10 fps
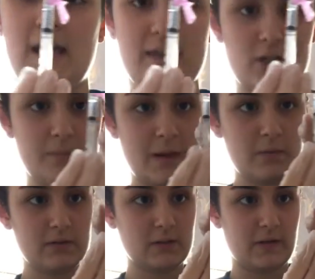And there's
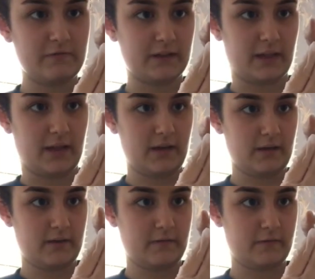bubbles, so I'm flicking.
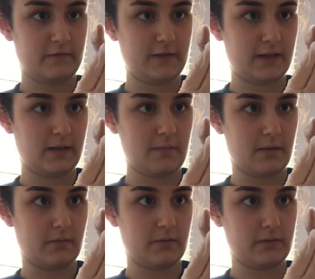Flick the
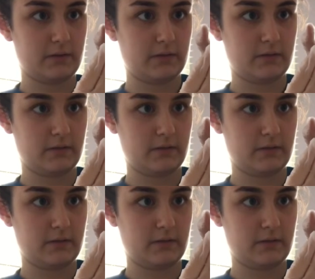bubbles.